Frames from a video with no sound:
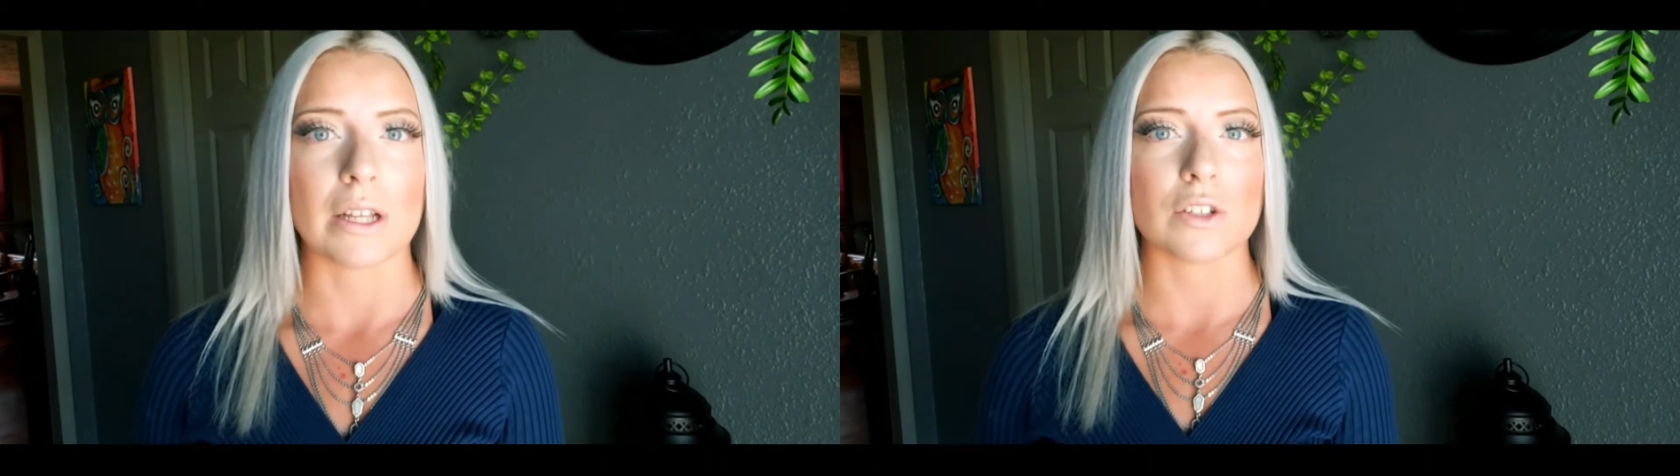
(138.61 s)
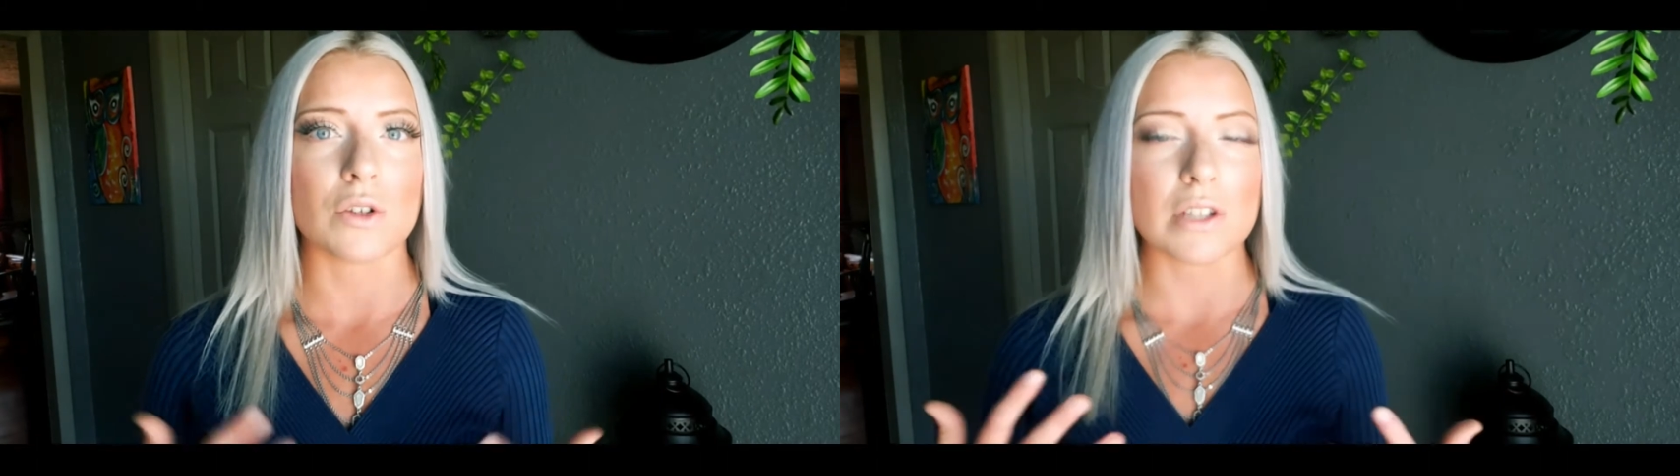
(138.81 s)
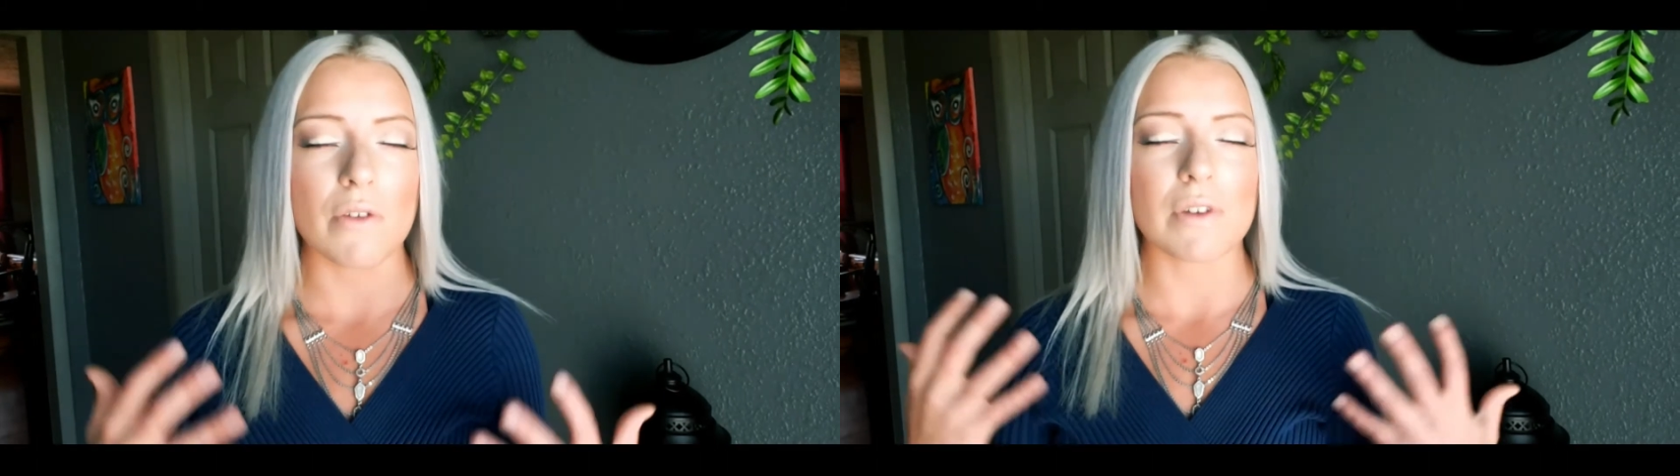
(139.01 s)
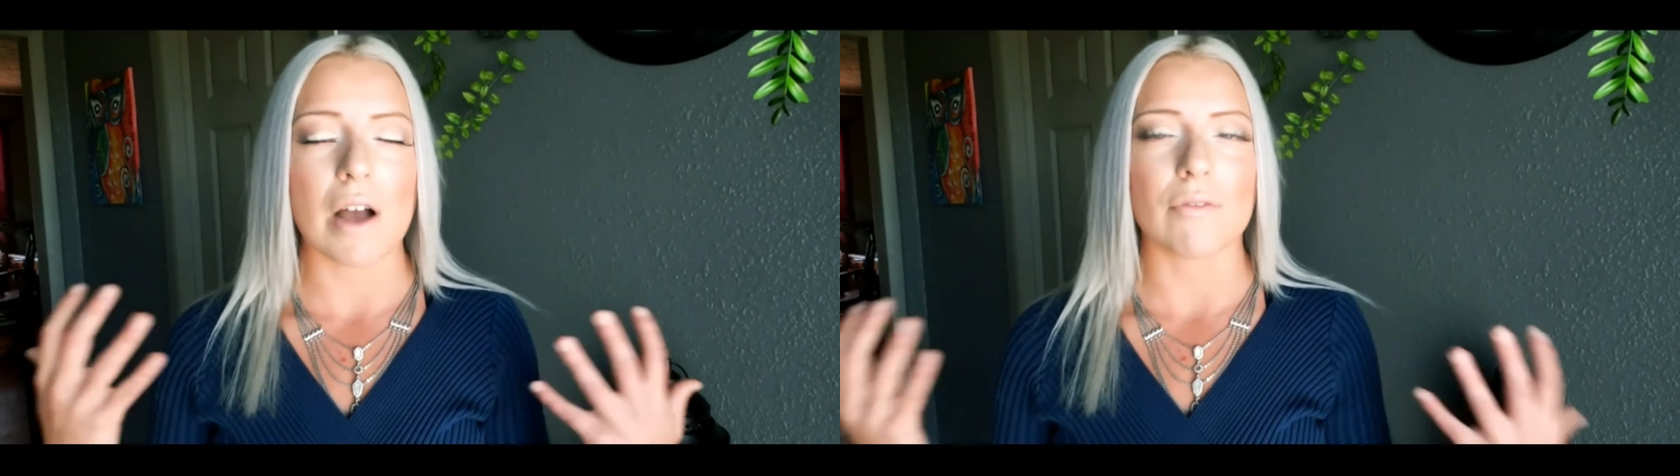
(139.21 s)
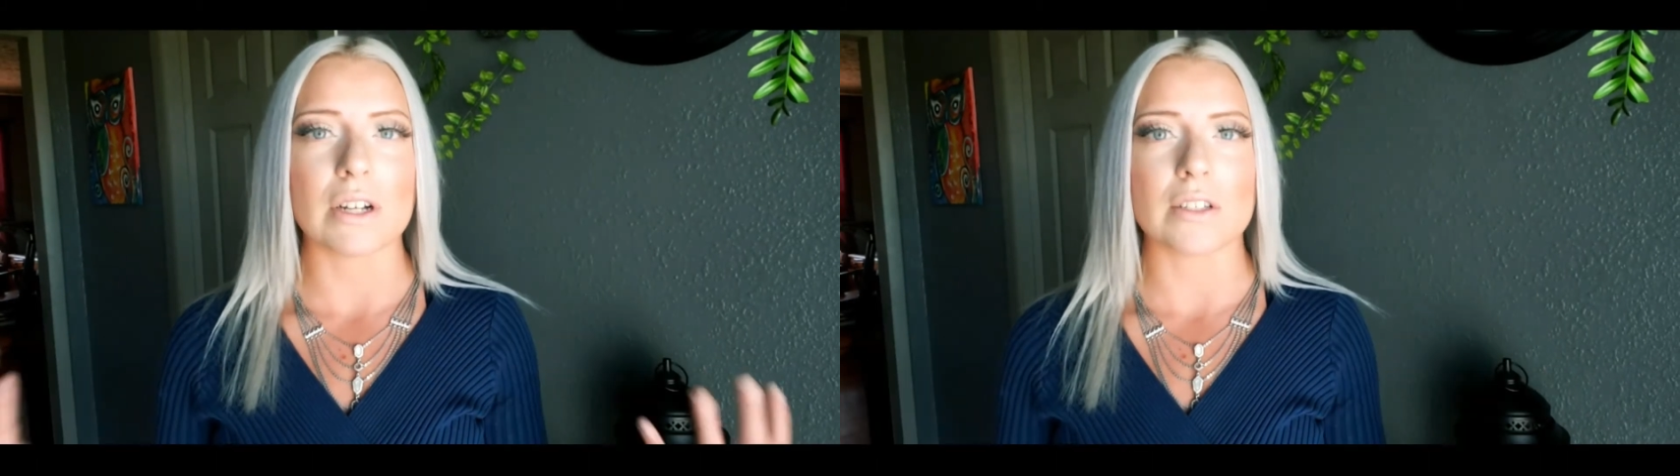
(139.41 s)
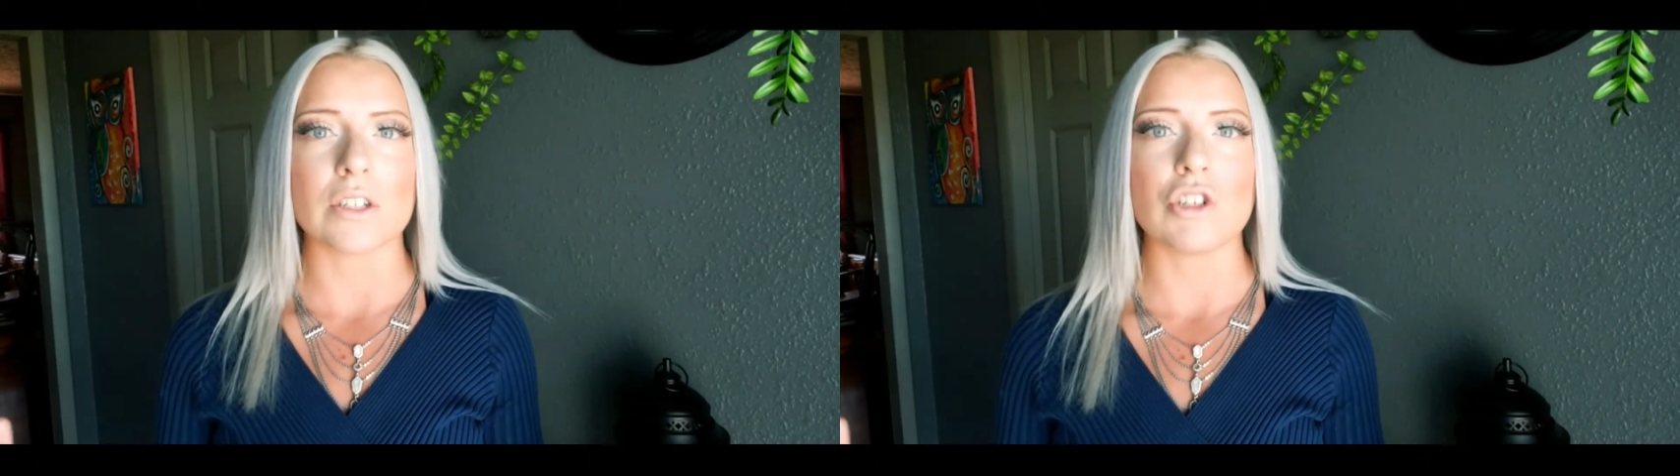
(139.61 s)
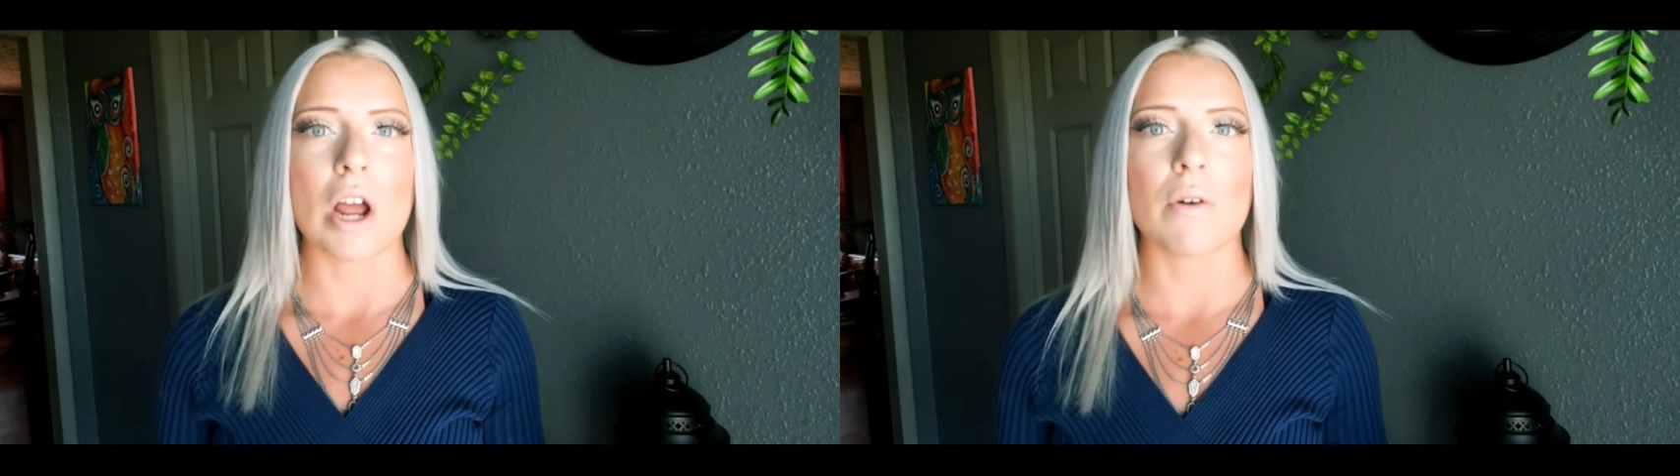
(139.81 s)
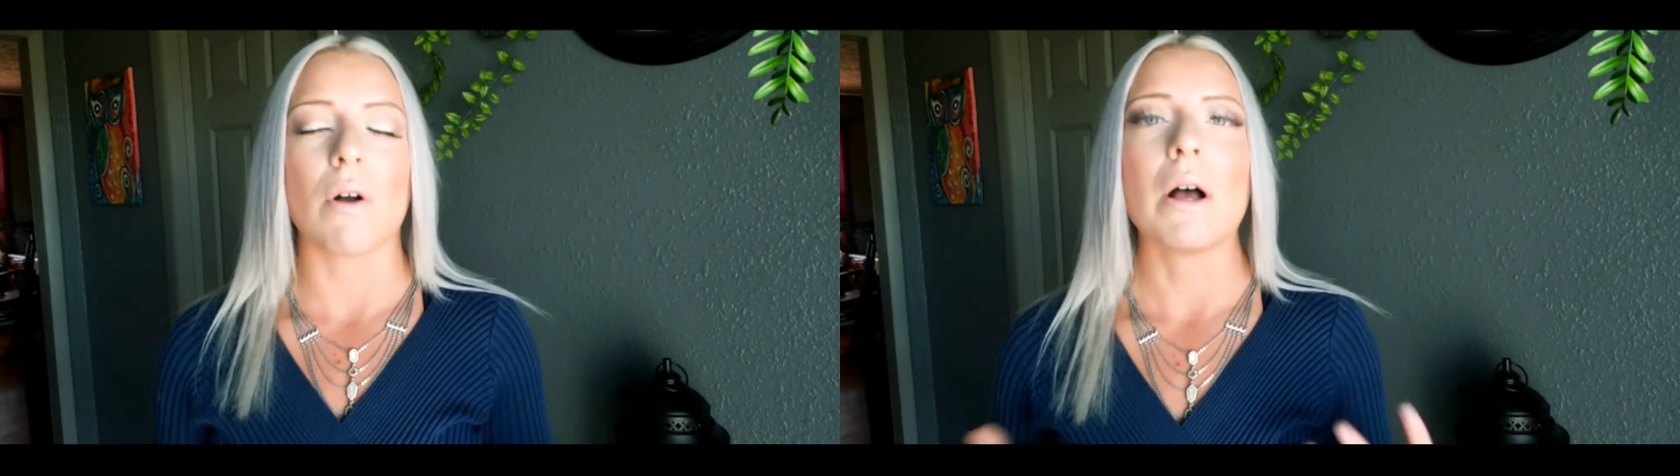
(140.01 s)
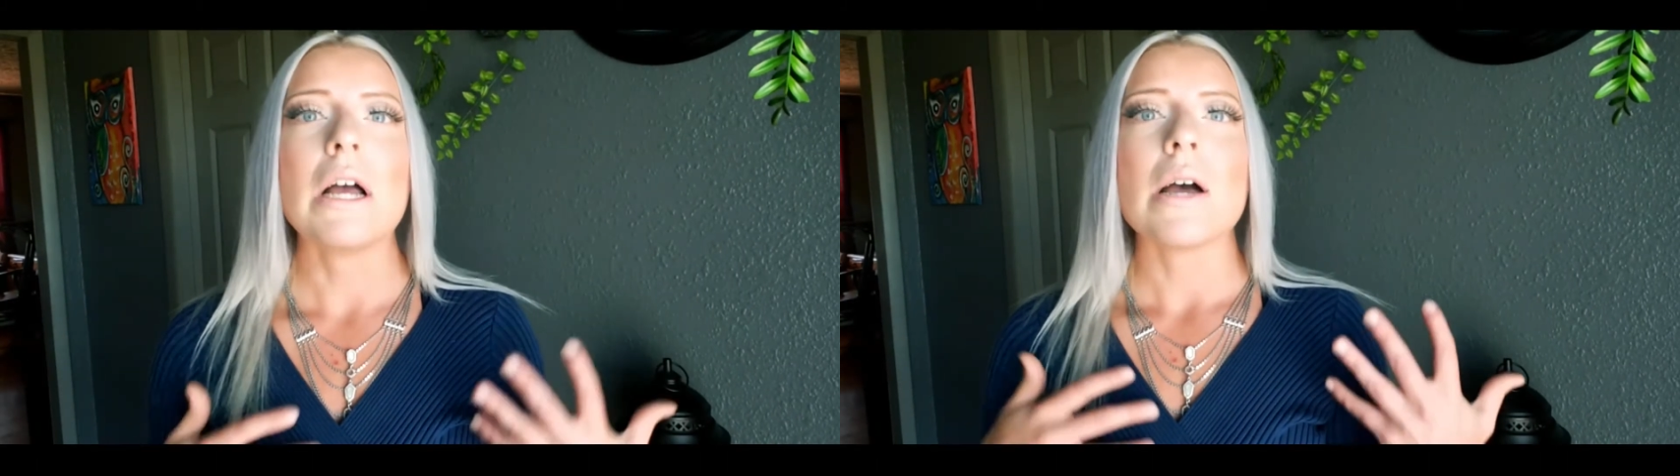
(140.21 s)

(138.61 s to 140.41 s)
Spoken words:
So self-confidence in general,